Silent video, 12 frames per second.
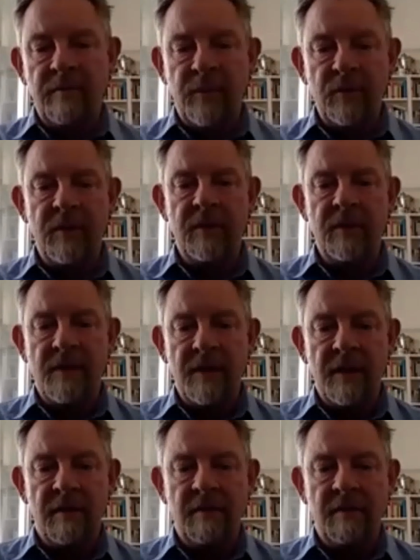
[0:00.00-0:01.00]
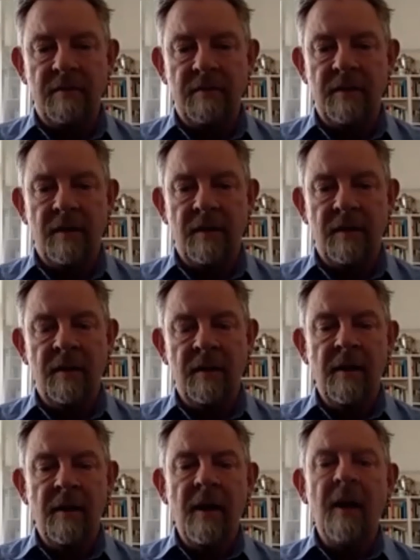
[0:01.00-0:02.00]
Putin's ear. Yeah,
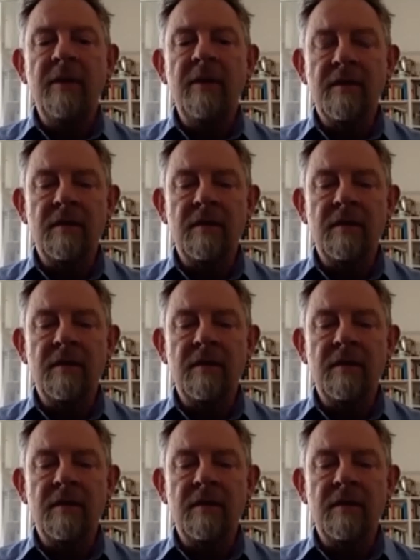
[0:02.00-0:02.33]
I mean,